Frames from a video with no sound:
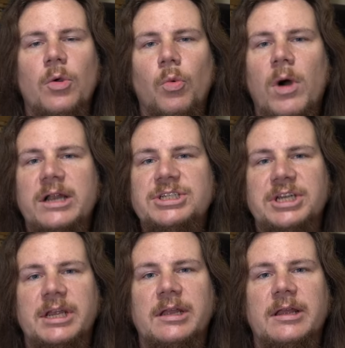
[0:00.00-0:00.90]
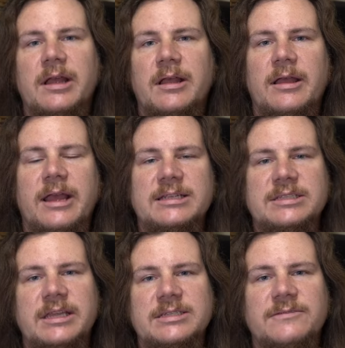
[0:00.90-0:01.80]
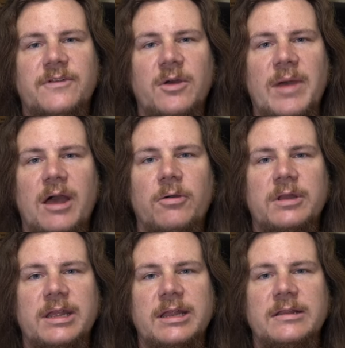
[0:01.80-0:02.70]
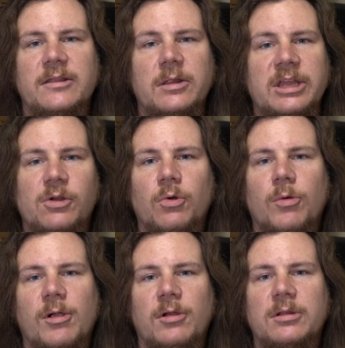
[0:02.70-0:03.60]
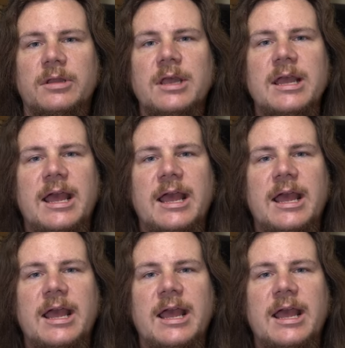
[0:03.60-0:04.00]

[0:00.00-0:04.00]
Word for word: watching as things have come out in the legal world,